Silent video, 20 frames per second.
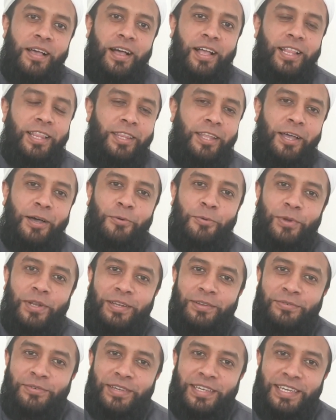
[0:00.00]
Allah
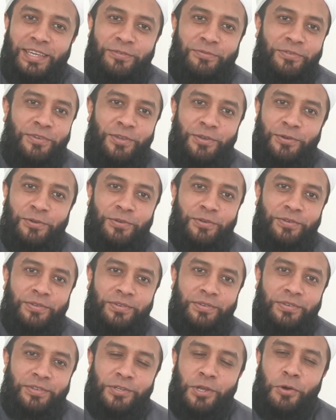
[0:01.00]
will forgive you.
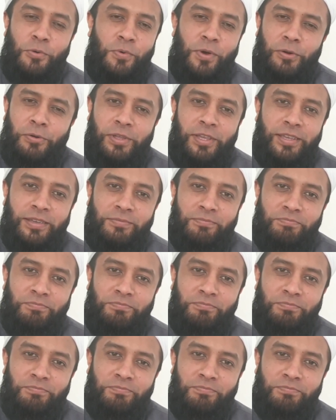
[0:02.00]
Don't worry.